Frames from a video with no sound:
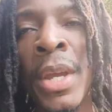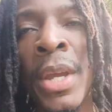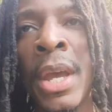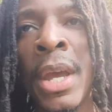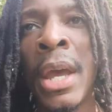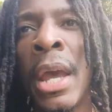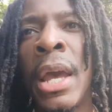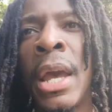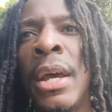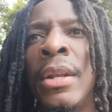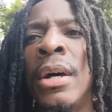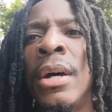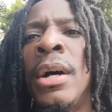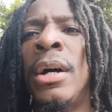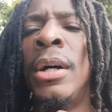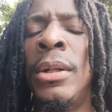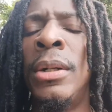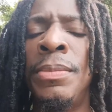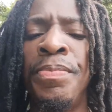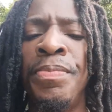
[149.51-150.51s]
and
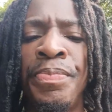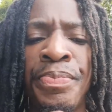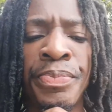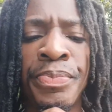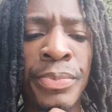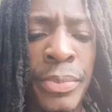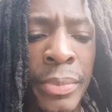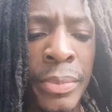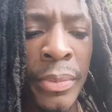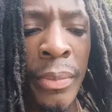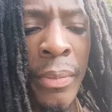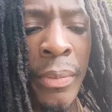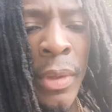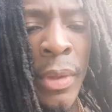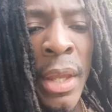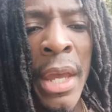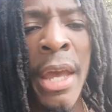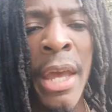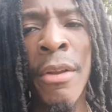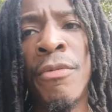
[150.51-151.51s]
um
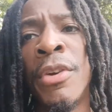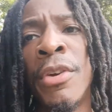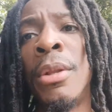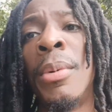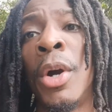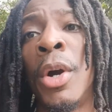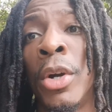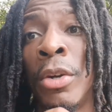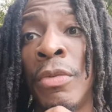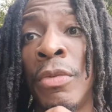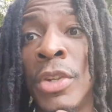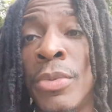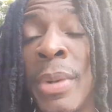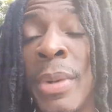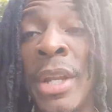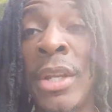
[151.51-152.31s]
and Filip Hrgović, man, he